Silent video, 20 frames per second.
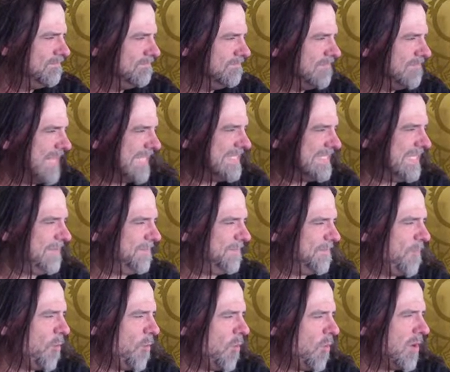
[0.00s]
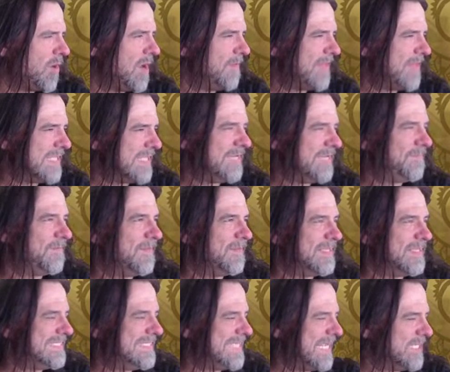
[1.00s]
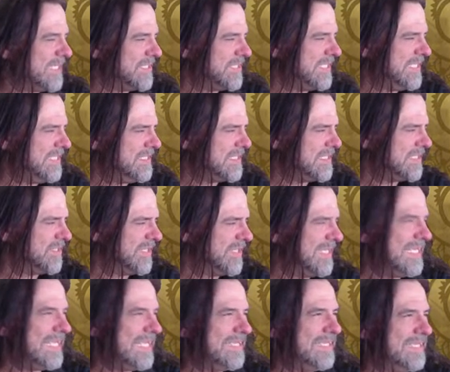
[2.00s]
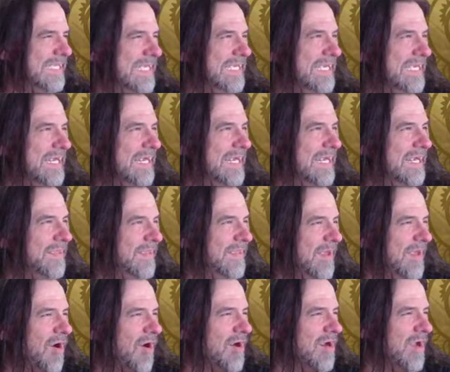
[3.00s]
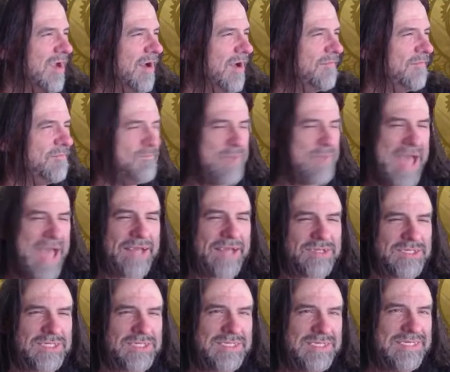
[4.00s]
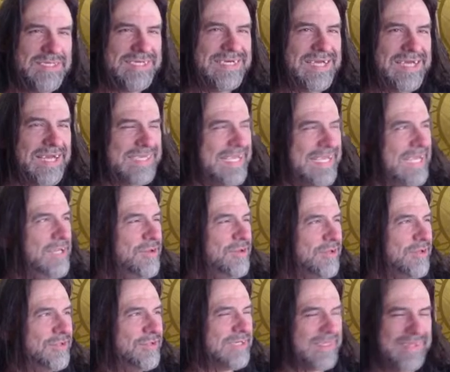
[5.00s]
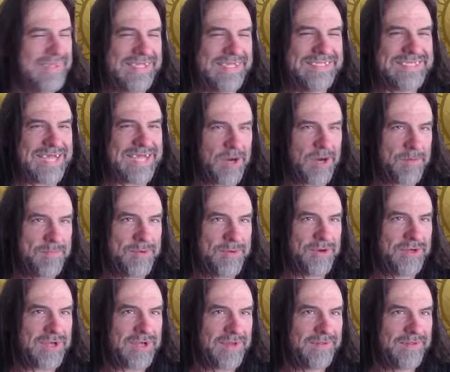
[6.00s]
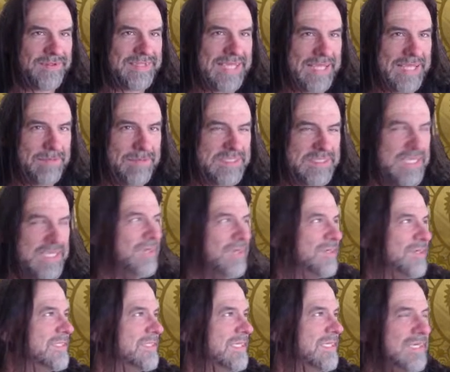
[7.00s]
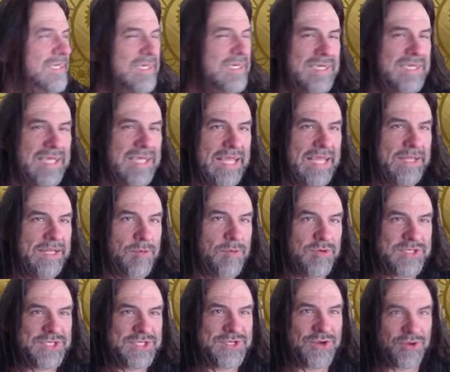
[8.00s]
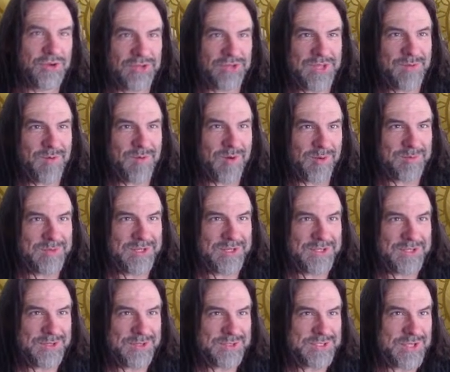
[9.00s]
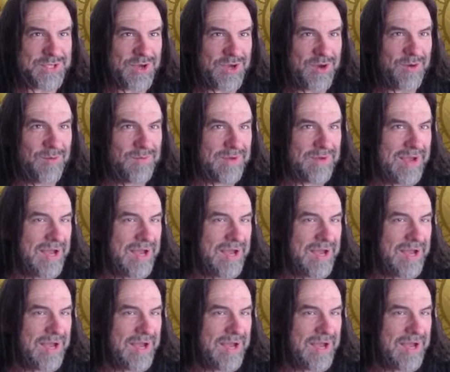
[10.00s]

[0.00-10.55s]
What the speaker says: that's it for this section. Just looking at the art of battle. Again, you can look at the entire book on the DMsGuild, and you're most certainly welcome to do so.